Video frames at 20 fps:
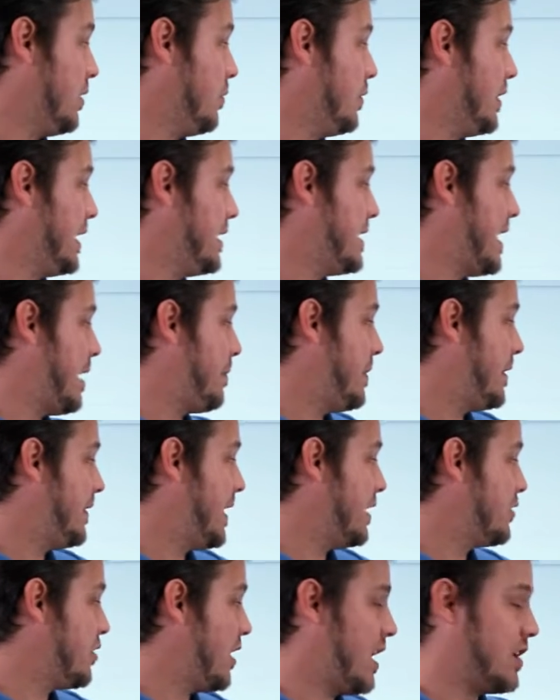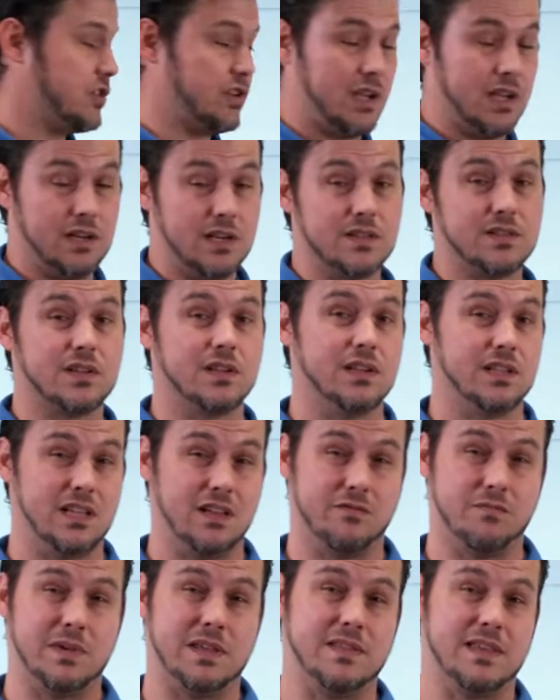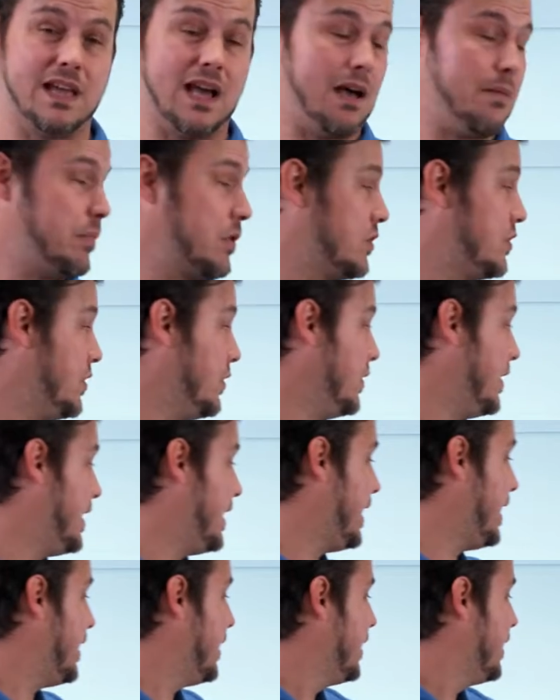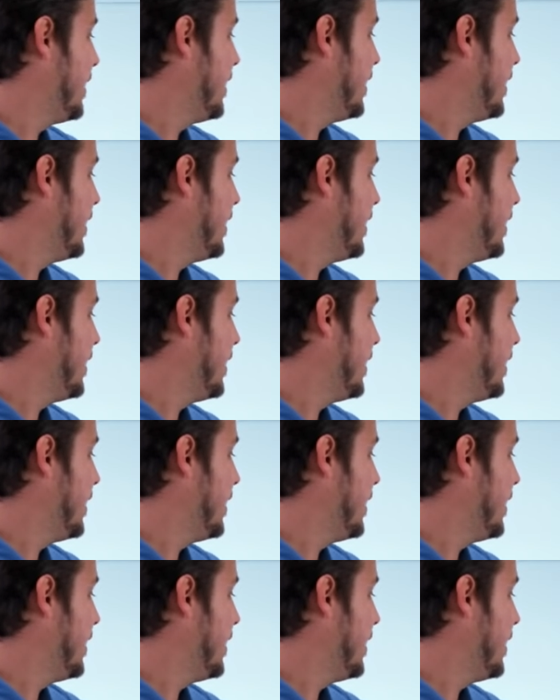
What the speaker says: And when I tap on that trash can, it's going to give me the opportunity